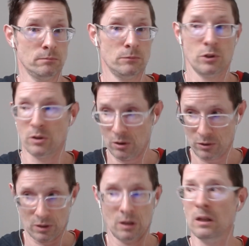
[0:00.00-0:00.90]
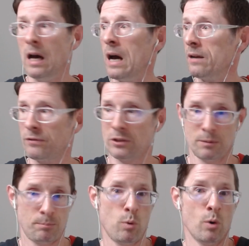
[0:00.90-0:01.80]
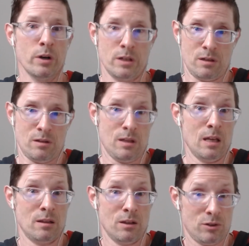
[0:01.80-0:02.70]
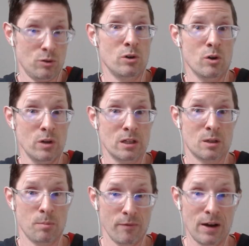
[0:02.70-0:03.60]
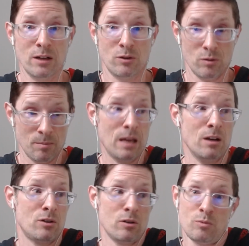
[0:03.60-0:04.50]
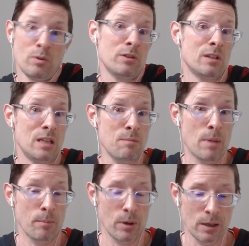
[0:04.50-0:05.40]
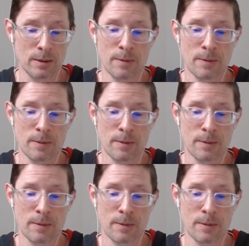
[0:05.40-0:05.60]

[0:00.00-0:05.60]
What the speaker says: So there's a lot of support that the studio needs to provide to the manager as well as the team member.